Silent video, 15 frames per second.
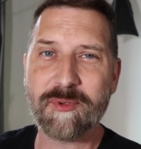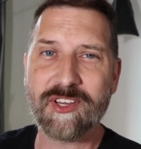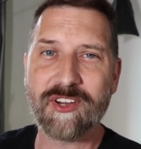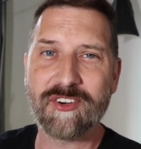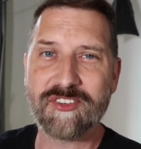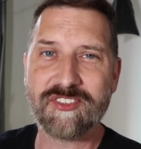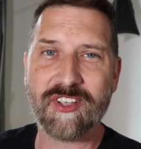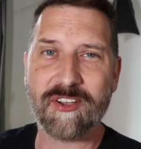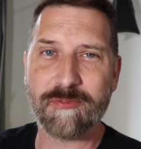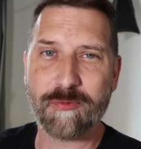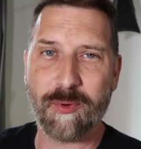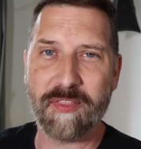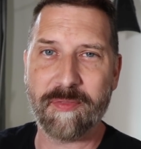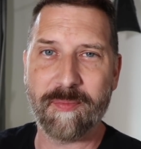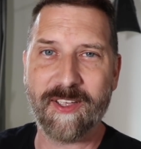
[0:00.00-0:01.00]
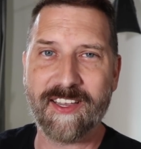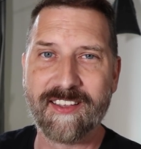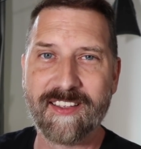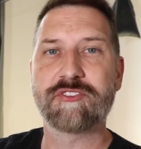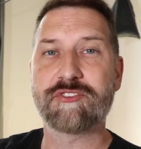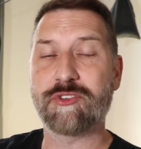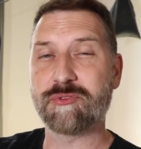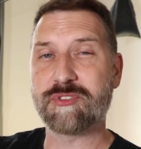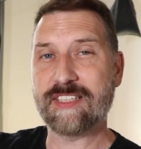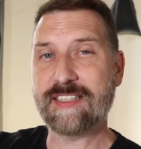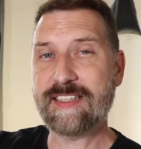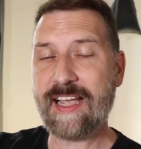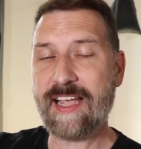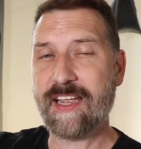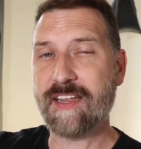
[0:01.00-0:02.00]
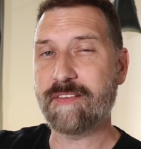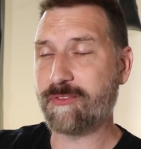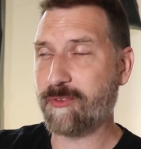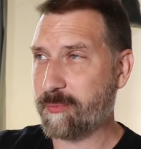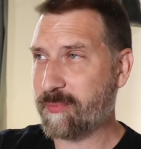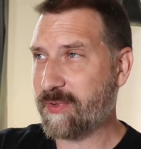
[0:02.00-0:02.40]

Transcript: of your stuff with me. So today, for